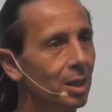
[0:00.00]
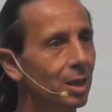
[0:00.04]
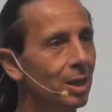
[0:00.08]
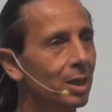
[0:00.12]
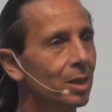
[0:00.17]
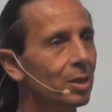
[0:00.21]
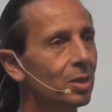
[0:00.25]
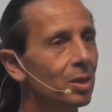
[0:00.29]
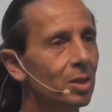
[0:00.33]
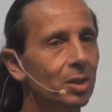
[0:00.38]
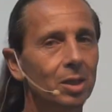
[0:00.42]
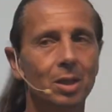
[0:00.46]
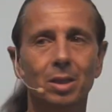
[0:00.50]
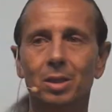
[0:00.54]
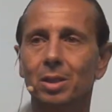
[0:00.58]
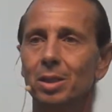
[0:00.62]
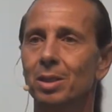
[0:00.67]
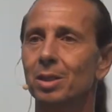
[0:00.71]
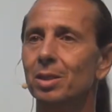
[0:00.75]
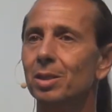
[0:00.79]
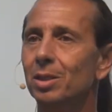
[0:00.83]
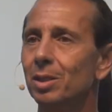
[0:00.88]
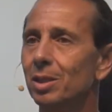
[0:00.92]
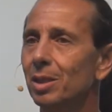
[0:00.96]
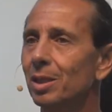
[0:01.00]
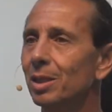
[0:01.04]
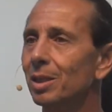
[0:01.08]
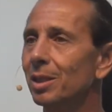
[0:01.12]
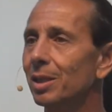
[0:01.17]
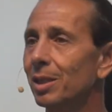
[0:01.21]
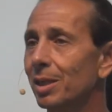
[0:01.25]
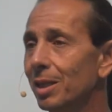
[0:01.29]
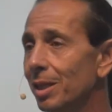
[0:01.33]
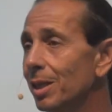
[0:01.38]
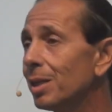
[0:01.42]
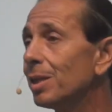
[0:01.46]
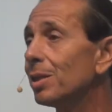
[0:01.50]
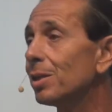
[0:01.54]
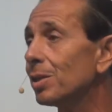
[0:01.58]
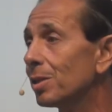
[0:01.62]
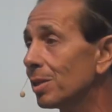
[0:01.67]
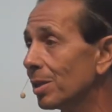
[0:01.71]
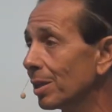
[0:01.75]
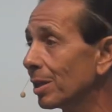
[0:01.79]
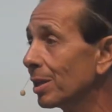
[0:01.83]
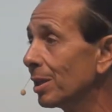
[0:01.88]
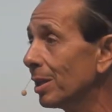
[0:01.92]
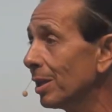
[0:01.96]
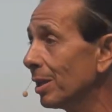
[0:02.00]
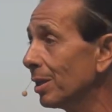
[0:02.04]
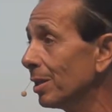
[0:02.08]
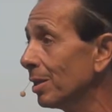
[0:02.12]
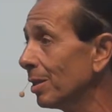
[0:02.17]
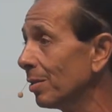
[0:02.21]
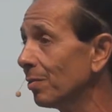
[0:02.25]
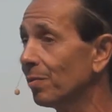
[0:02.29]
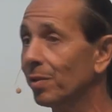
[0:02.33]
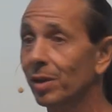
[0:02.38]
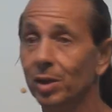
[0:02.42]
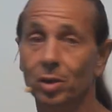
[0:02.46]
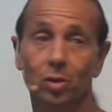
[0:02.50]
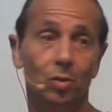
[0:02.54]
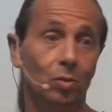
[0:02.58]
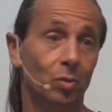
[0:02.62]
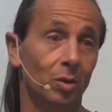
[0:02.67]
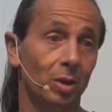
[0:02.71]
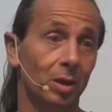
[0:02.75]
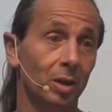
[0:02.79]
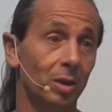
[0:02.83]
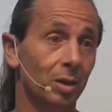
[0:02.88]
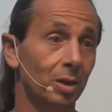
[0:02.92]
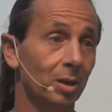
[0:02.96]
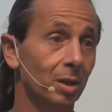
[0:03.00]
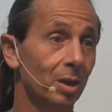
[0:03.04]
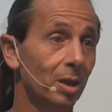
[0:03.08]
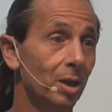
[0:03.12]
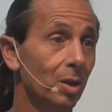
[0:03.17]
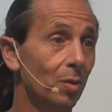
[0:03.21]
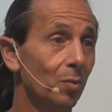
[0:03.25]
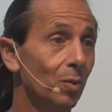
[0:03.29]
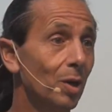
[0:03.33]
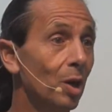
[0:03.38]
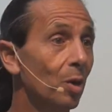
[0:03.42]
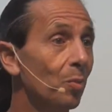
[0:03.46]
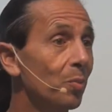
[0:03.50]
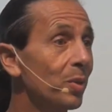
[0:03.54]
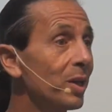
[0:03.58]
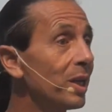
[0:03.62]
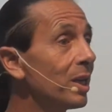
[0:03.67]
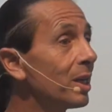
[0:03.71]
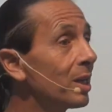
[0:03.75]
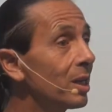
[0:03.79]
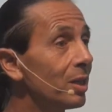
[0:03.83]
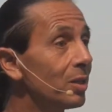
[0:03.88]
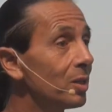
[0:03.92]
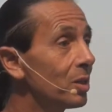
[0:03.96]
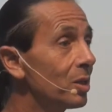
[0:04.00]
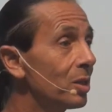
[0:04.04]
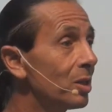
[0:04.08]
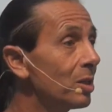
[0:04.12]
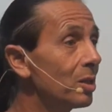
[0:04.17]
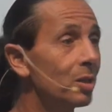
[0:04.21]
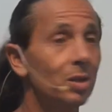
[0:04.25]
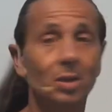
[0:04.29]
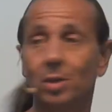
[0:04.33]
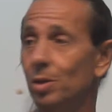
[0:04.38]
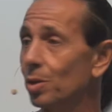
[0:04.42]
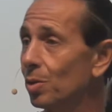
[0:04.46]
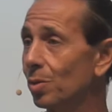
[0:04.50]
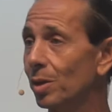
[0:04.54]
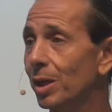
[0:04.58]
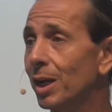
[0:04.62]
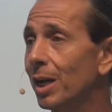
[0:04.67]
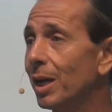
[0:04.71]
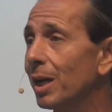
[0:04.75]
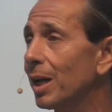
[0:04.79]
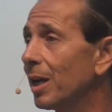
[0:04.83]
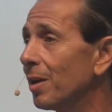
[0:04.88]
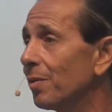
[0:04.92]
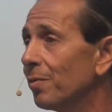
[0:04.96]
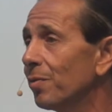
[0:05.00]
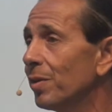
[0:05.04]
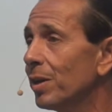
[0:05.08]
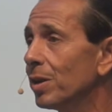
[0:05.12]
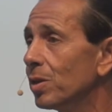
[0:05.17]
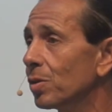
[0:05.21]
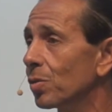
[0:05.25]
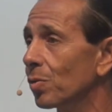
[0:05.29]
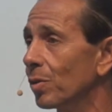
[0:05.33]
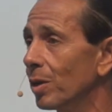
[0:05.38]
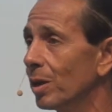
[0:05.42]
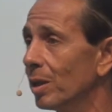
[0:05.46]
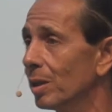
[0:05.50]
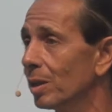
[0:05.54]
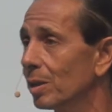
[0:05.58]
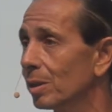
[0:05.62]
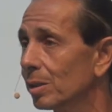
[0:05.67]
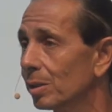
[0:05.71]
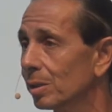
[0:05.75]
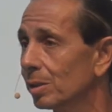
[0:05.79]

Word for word: Consistency is the key to victory. Without being consistent, you can't have victory.